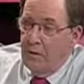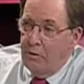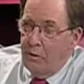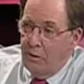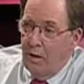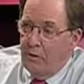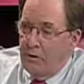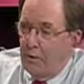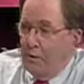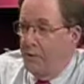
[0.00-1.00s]
Simply talking
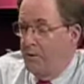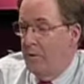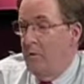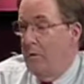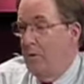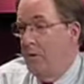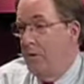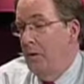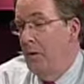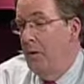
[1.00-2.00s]
with somebody over the phone
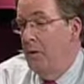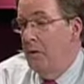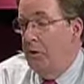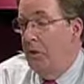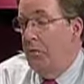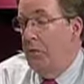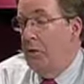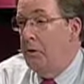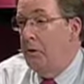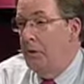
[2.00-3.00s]
vis-a-vis when you're dealing with
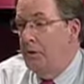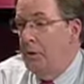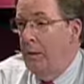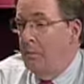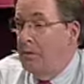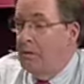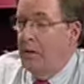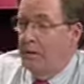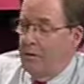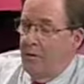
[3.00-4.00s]
an attorney, for example, you're
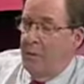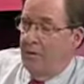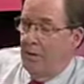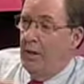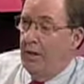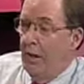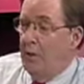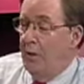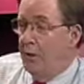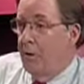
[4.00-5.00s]
face-to-face.
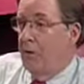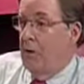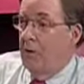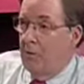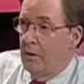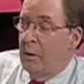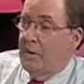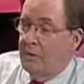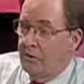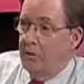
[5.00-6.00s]
I'm the attorney, you're the
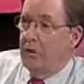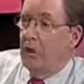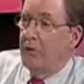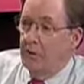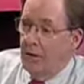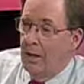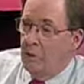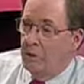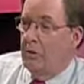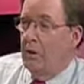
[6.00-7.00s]
client, you're sitting across the
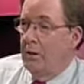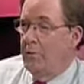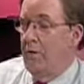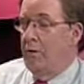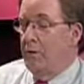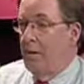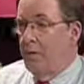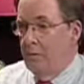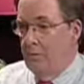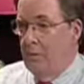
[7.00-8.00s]
table, we're talking
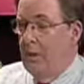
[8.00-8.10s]
face-to-face and